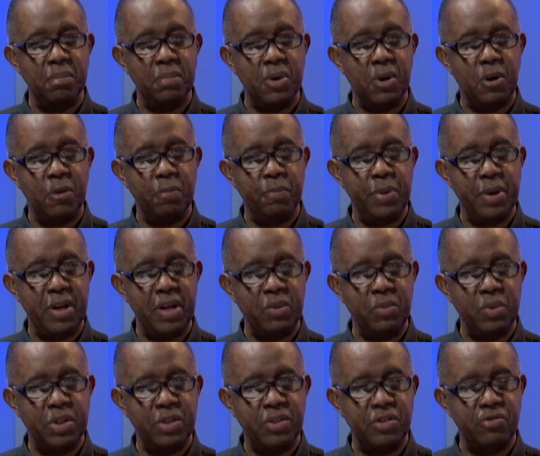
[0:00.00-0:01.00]

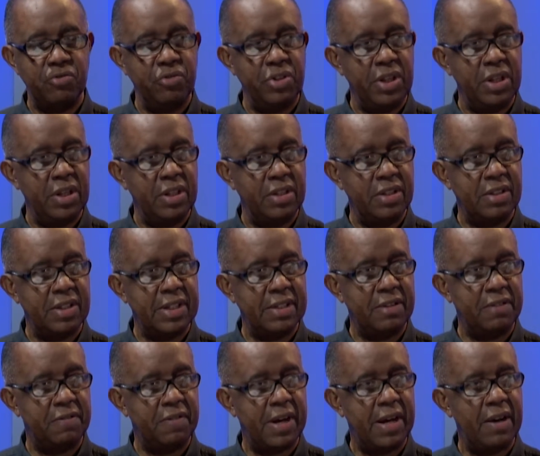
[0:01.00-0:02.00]
compared with
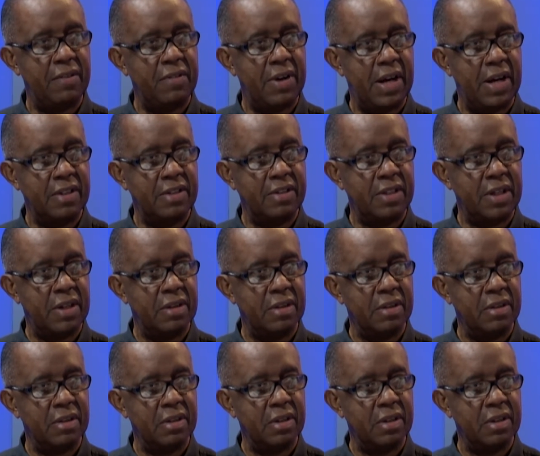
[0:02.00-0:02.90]
365 last year.